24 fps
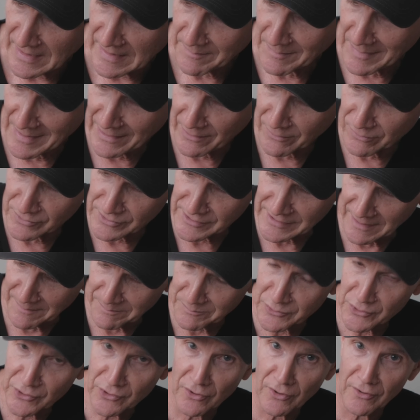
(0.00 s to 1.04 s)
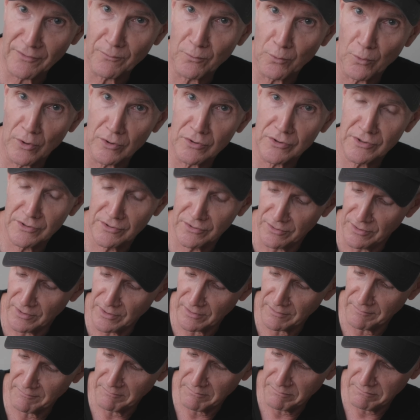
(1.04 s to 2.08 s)
My consumption was
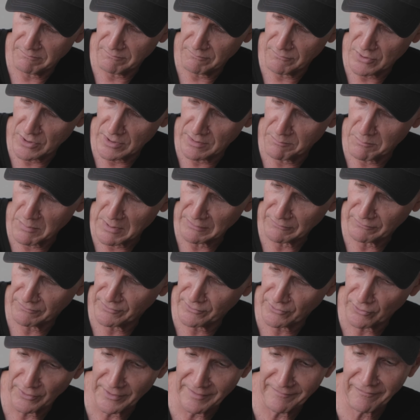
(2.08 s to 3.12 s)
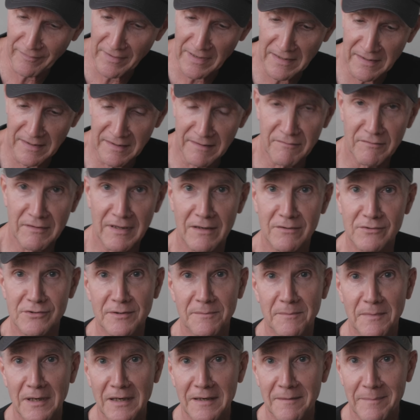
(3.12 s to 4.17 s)
about
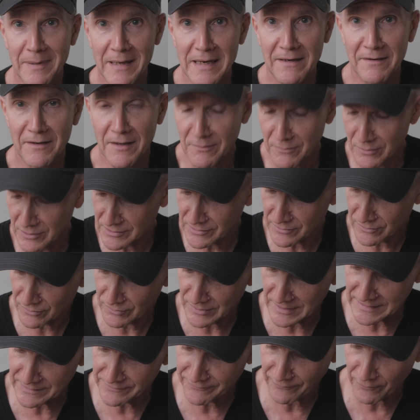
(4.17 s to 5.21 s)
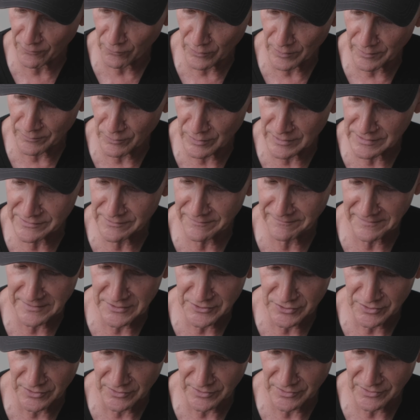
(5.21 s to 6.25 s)
35,000 milliampere hours, so these 4 were
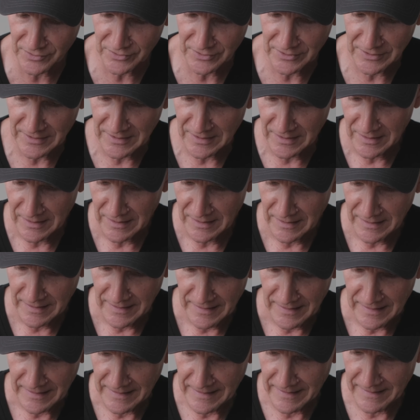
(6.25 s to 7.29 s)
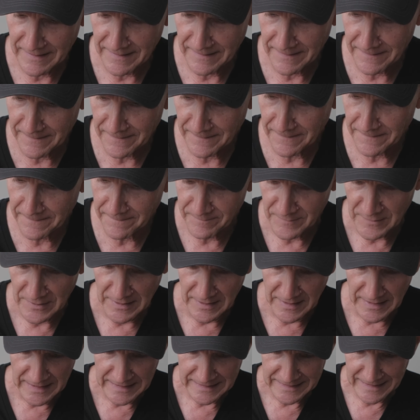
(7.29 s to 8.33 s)
sufficient. Then
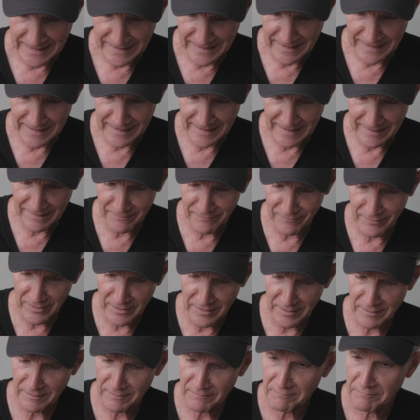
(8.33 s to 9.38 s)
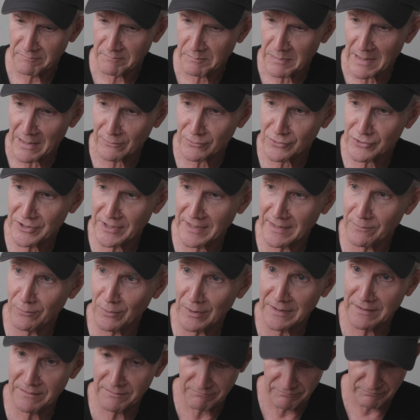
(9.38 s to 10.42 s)
I have a pouch here with